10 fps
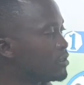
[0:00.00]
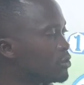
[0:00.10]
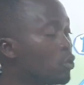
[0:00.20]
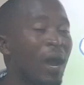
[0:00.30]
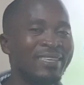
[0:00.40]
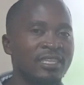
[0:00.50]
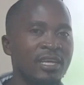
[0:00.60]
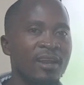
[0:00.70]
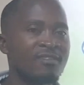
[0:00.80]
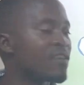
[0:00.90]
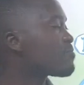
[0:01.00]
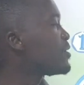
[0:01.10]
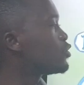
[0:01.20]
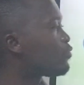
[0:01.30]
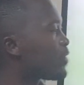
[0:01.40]
Do a detailed
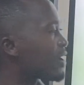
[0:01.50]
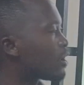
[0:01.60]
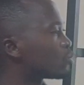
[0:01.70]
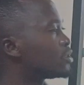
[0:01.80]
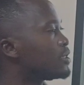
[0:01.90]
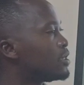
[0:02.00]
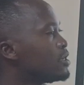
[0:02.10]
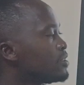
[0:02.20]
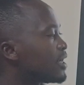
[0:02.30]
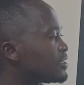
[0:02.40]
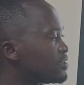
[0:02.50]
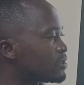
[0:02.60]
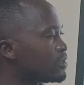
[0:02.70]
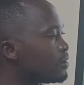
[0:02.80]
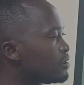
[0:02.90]
assessment to find out that is,
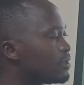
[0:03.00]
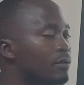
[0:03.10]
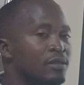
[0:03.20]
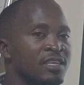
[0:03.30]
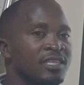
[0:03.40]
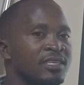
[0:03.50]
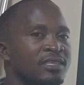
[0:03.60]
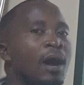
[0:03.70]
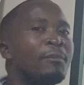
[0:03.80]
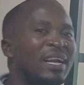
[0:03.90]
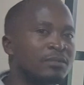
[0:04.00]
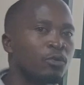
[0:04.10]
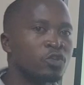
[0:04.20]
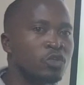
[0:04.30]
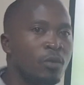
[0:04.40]
this is a multiple
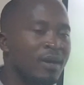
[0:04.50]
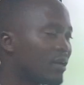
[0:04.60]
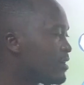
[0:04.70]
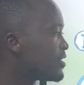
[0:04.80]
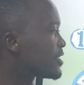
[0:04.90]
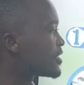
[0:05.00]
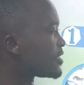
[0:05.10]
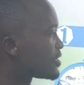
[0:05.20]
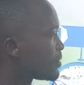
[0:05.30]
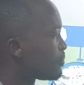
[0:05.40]
trauma system.